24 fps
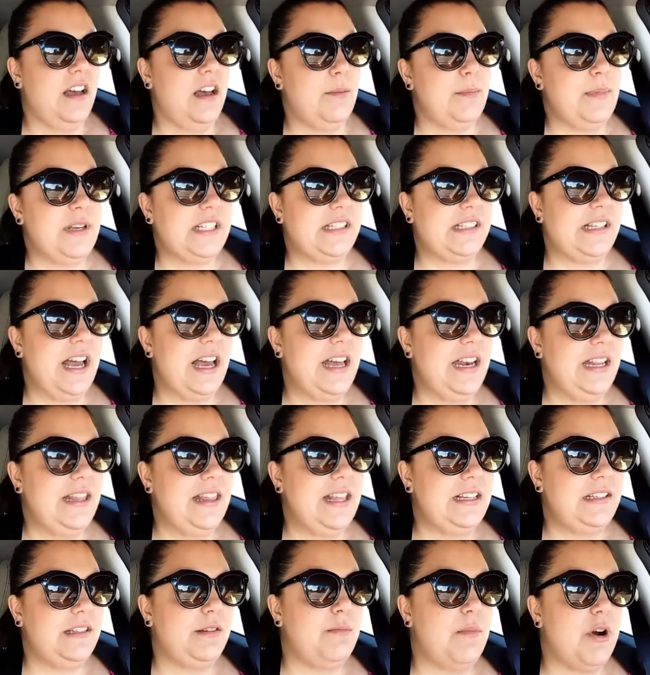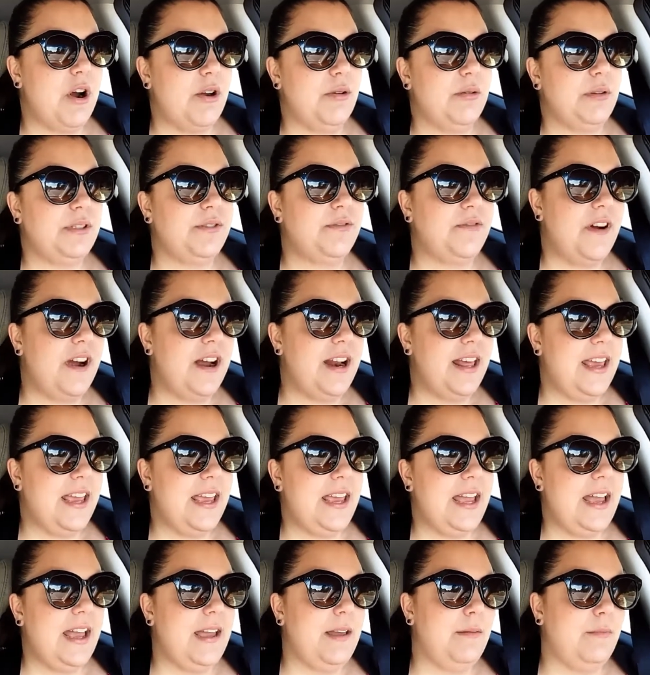I'm excited that tomorrow is Friday.
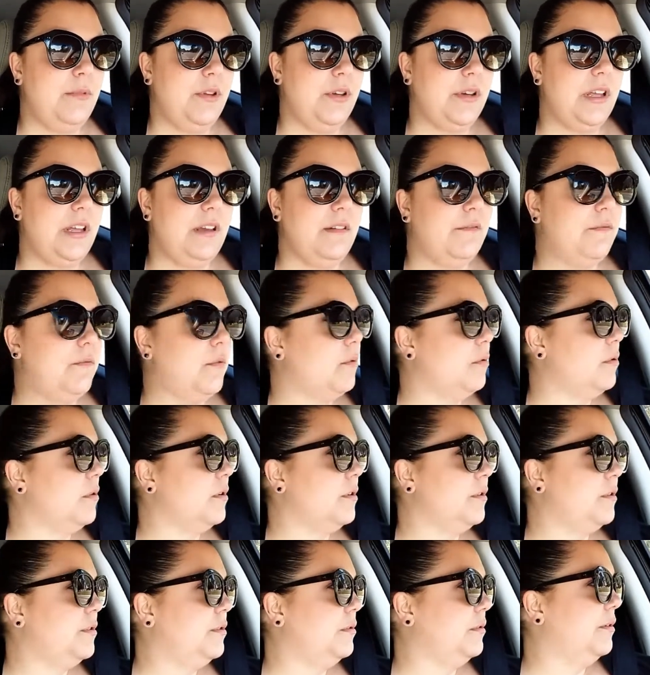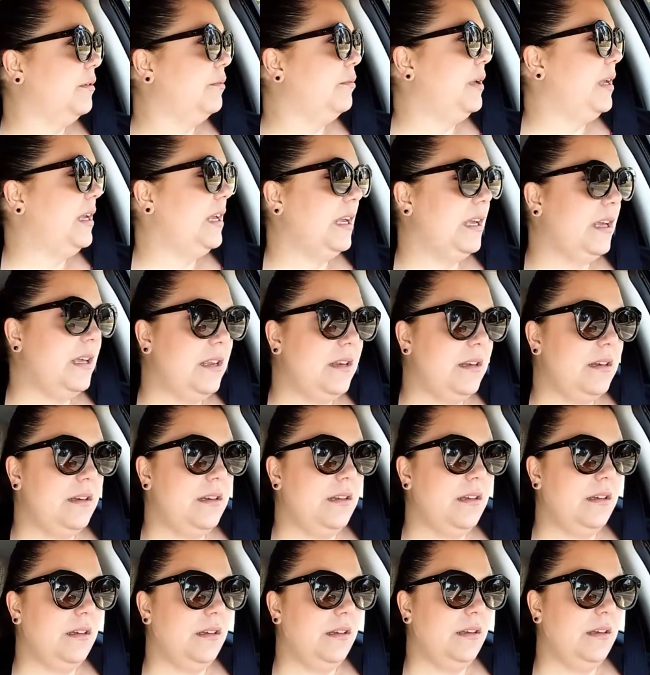I am looking forward to a weekend
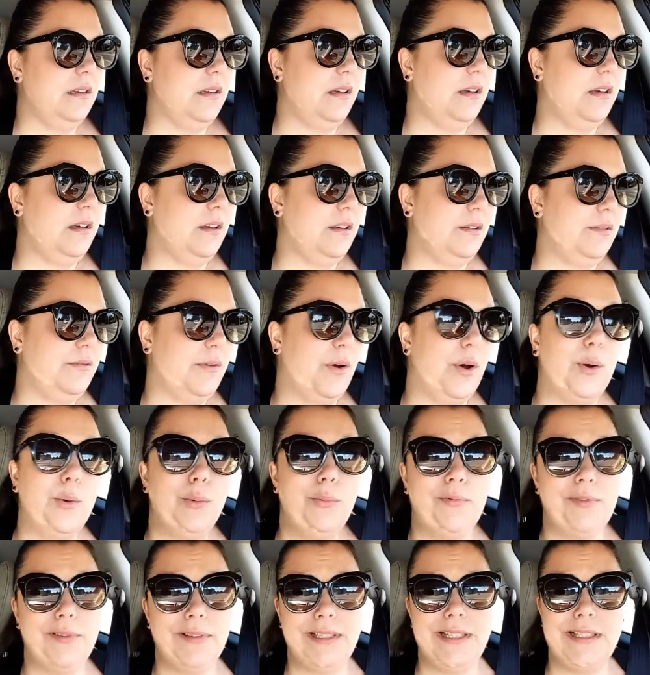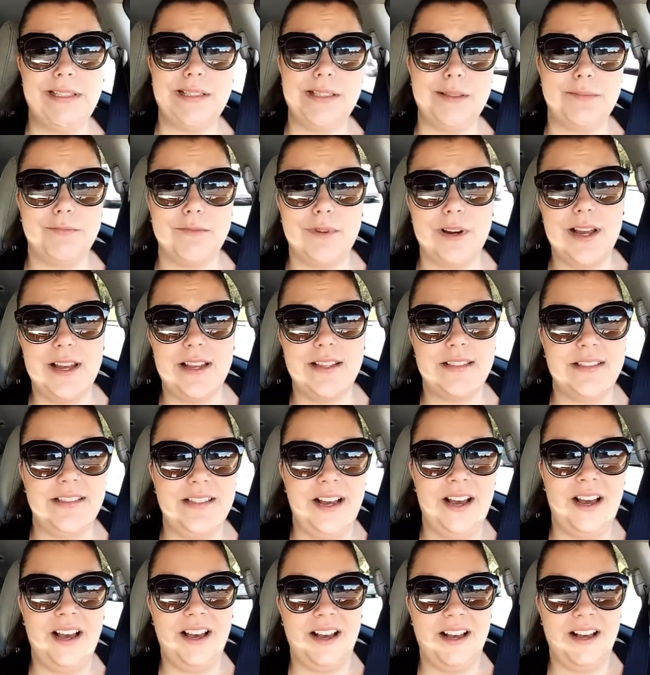of hopefully some rest.
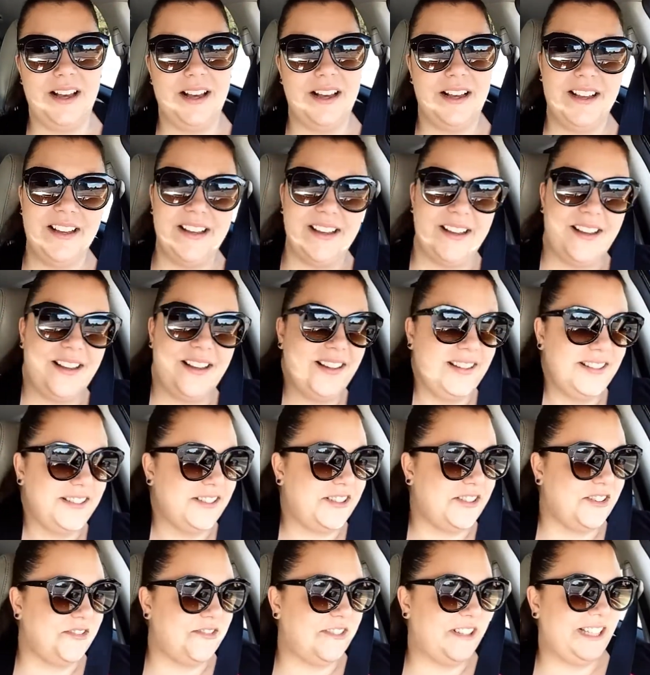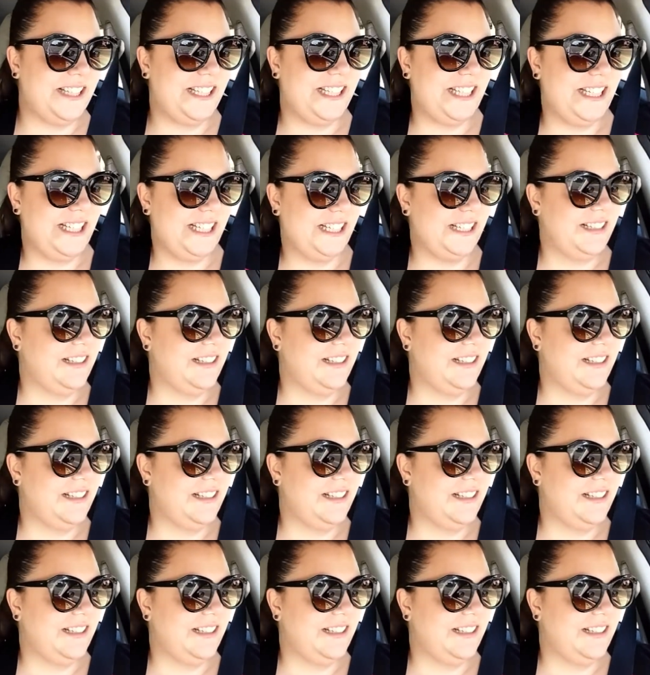Ha ha ha ha ha, so funny.